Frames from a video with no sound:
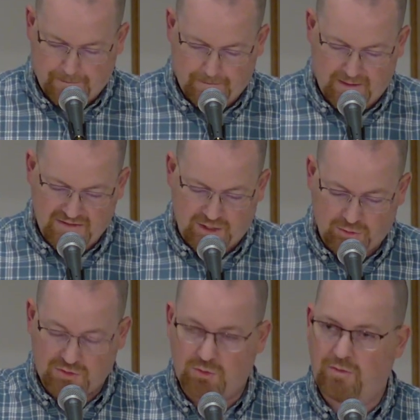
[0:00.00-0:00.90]
He's
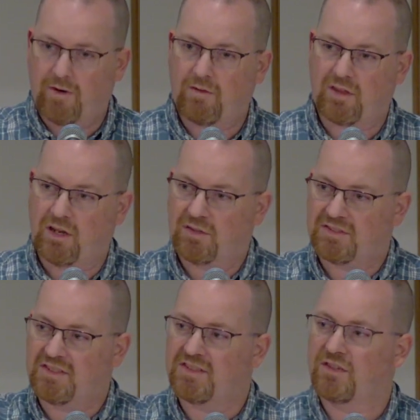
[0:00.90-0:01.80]
held true of everything else
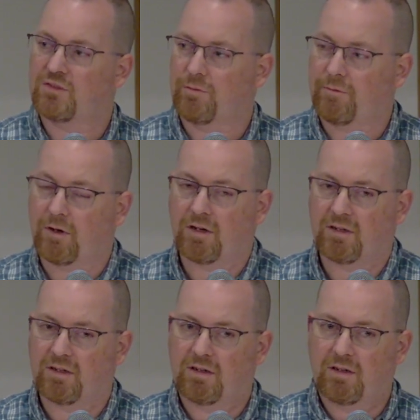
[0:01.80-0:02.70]
he said so far.
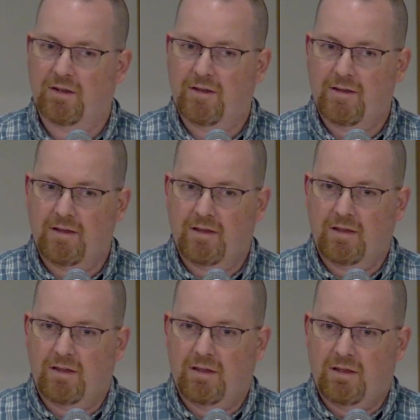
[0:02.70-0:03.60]

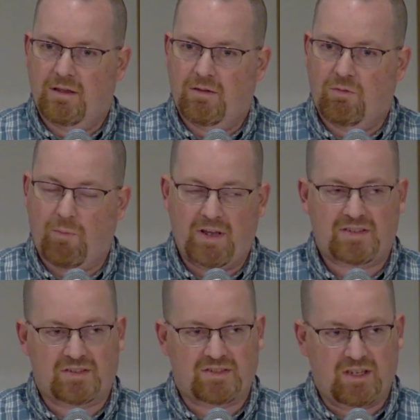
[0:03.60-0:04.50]
What
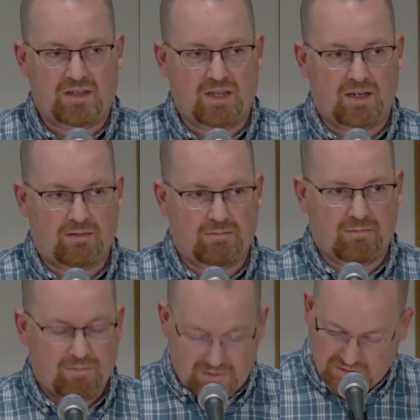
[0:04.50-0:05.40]
makes us think that
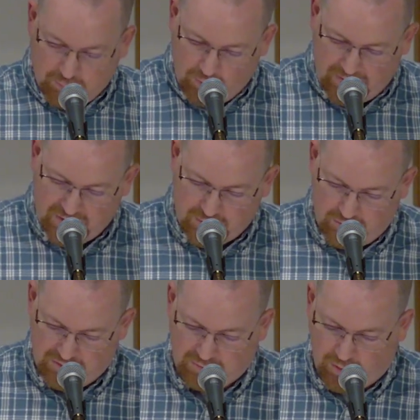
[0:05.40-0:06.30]
this won't be
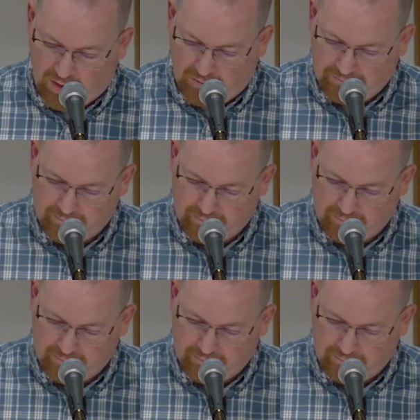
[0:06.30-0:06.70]
true as well?